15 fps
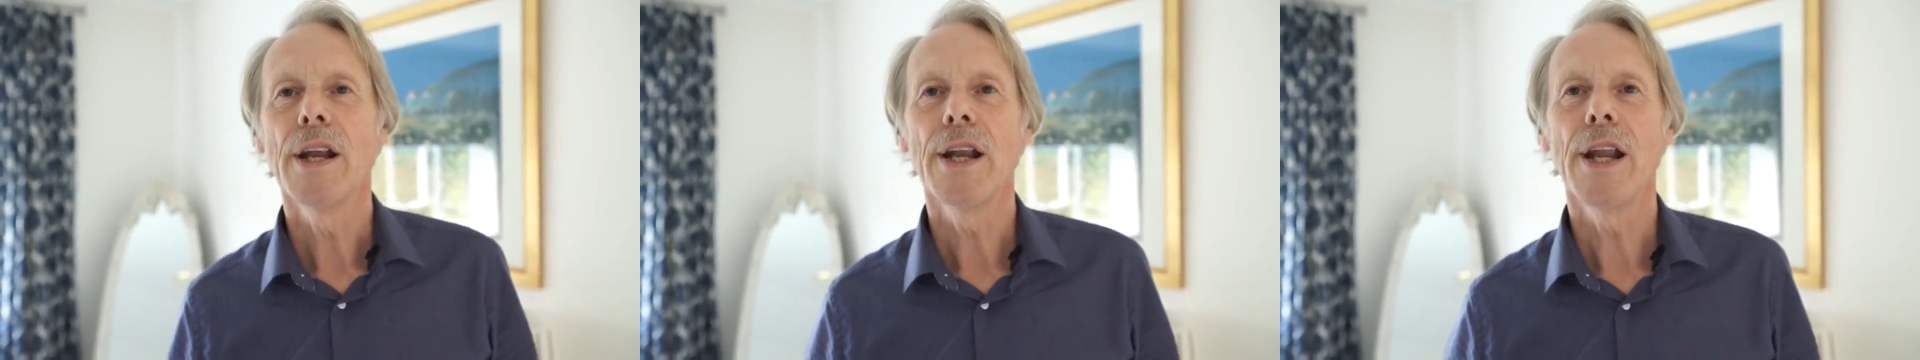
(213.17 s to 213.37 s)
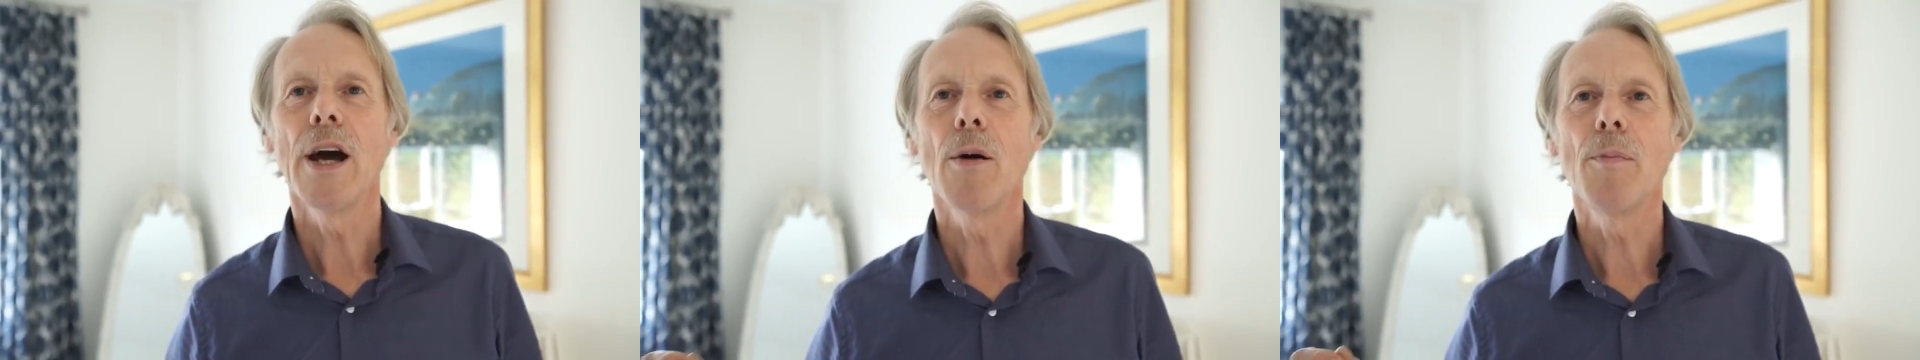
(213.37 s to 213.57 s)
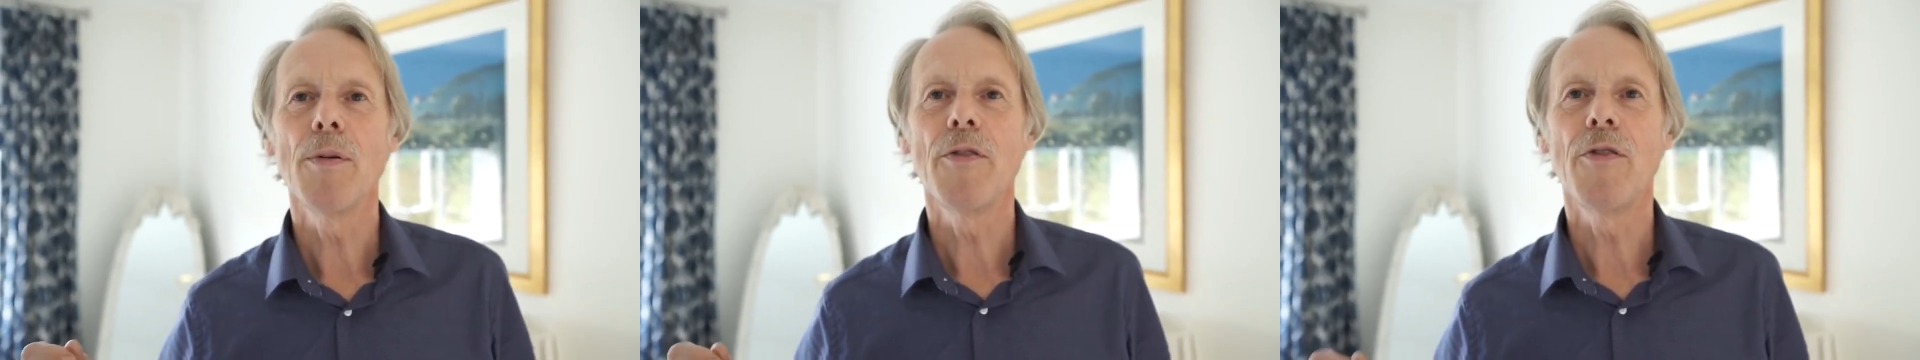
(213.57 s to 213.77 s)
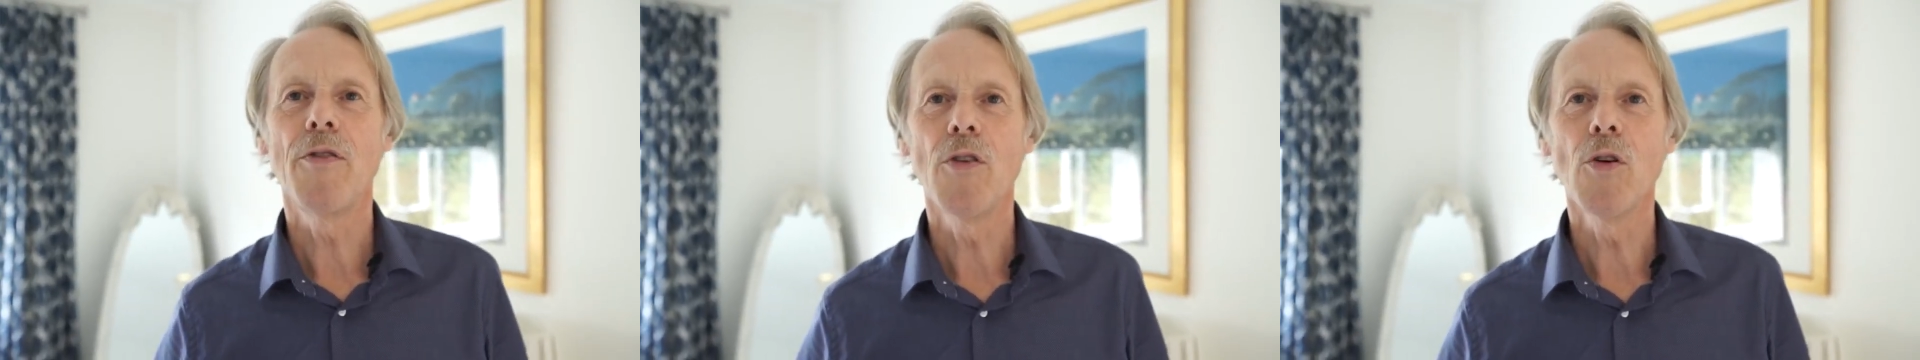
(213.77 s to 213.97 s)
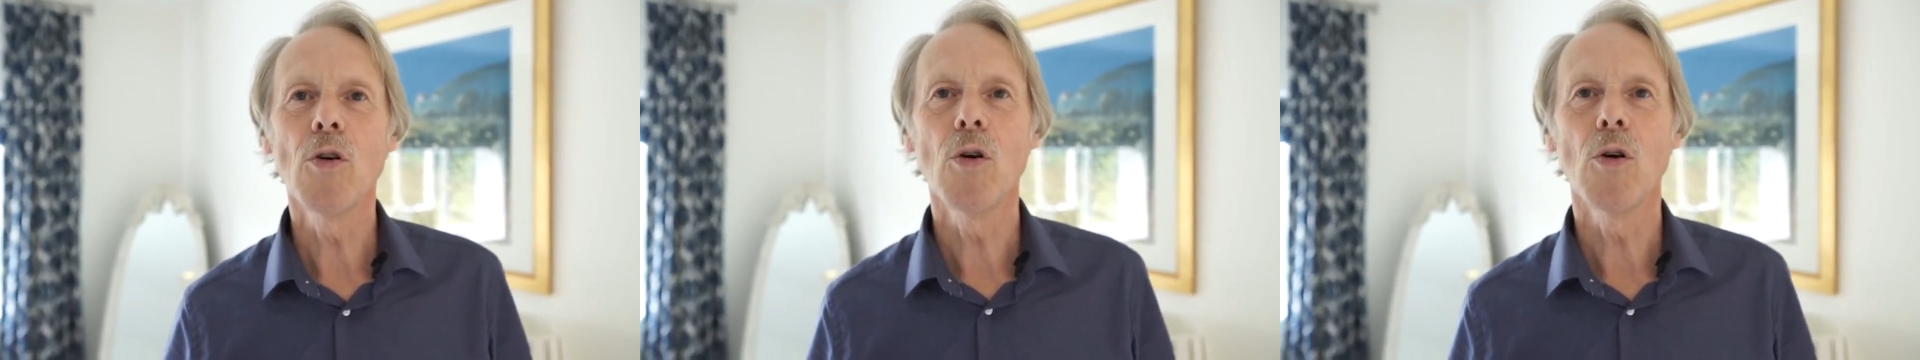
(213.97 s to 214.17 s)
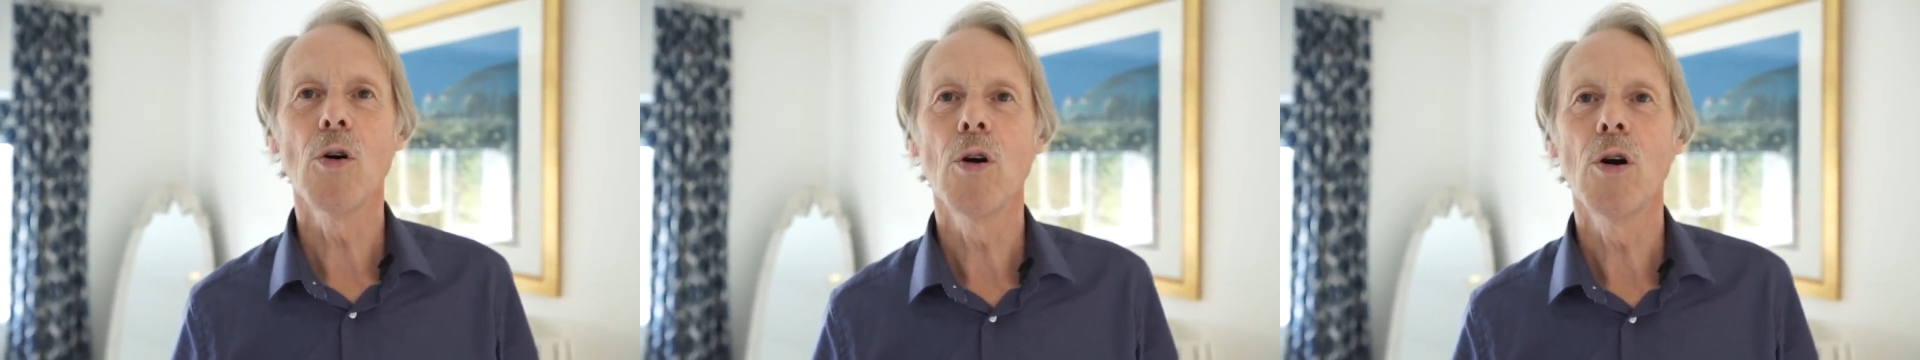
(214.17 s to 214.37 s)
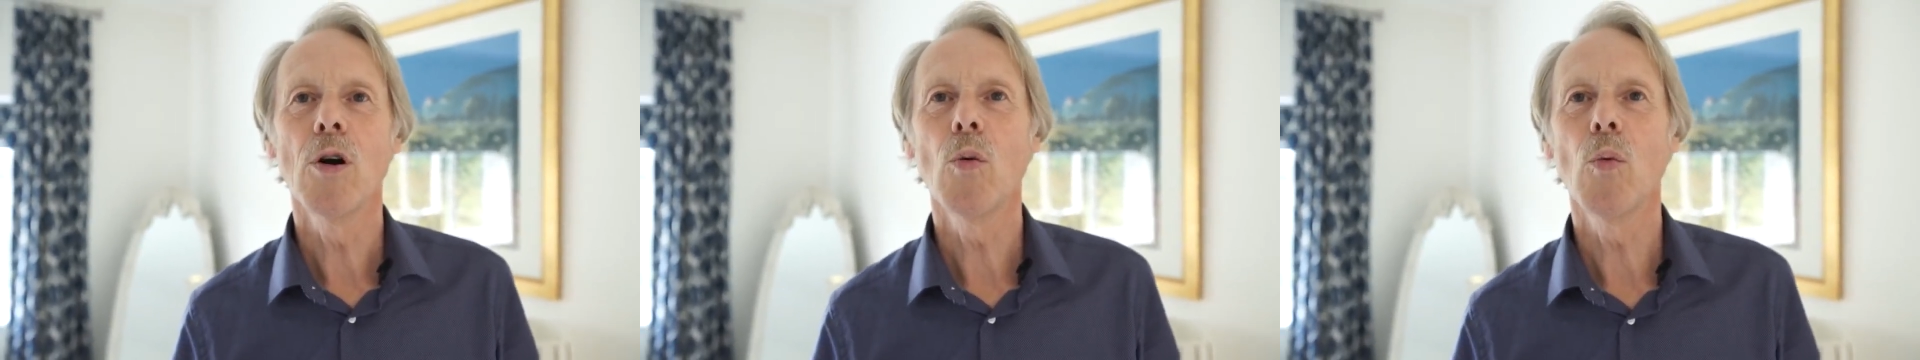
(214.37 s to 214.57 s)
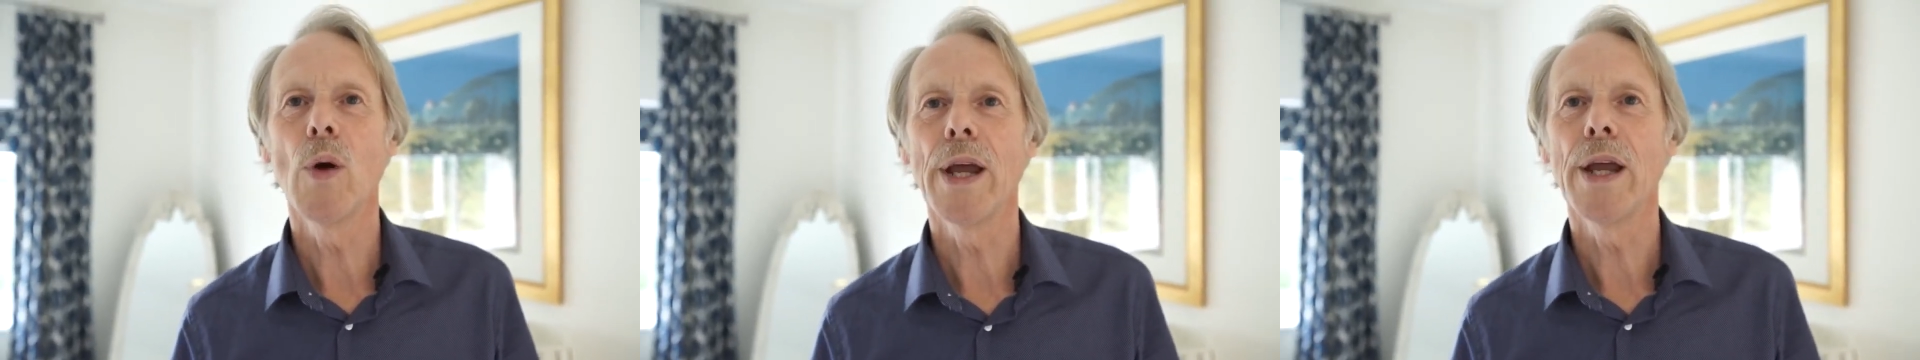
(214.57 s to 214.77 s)
Now before
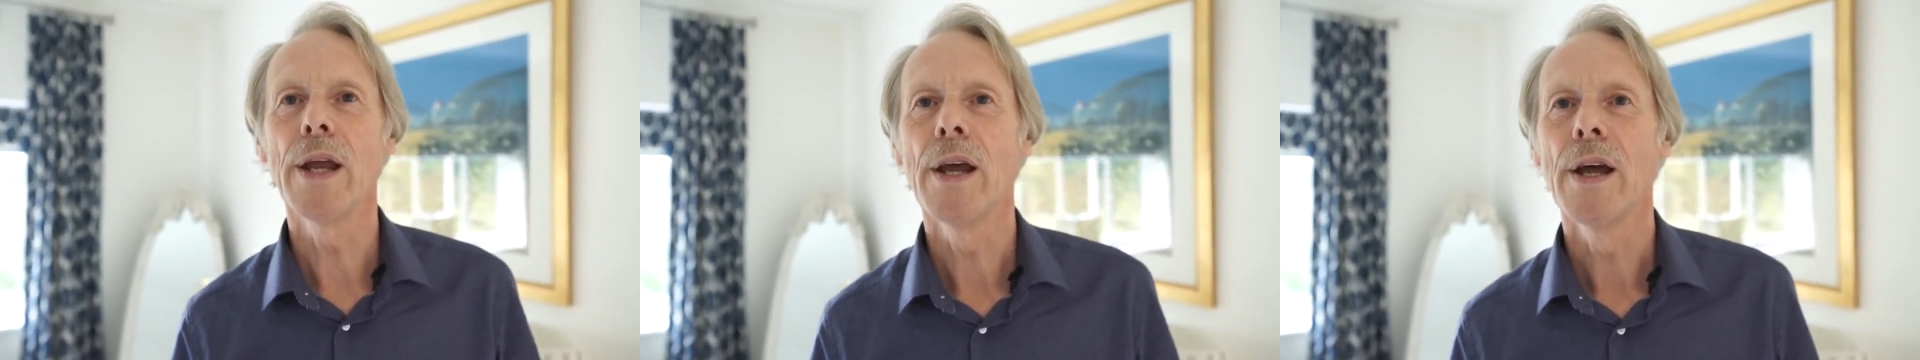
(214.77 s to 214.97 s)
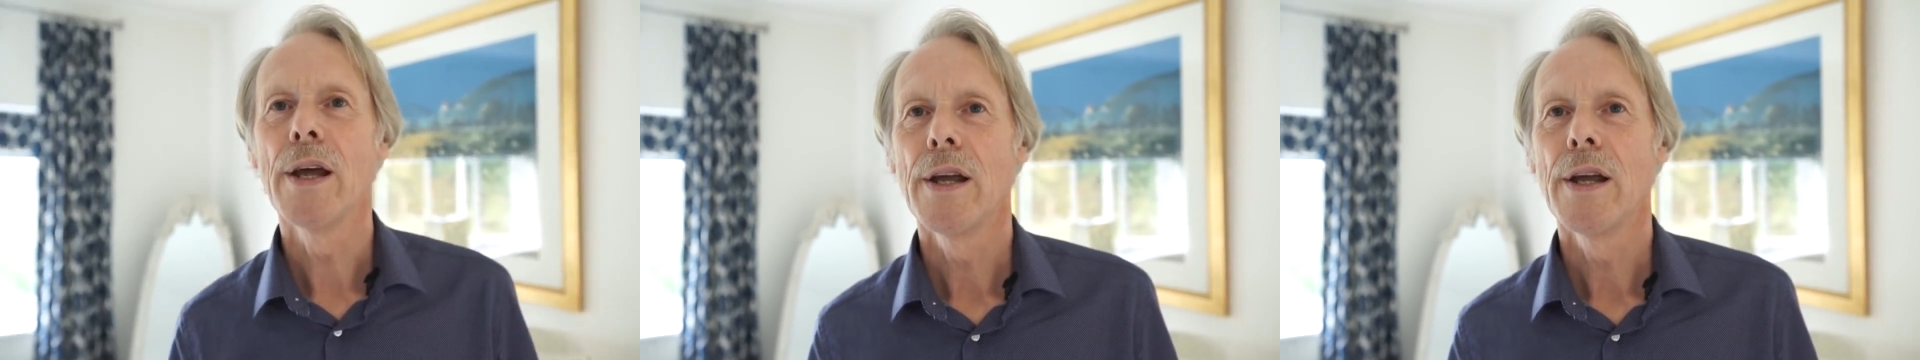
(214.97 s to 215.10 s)
we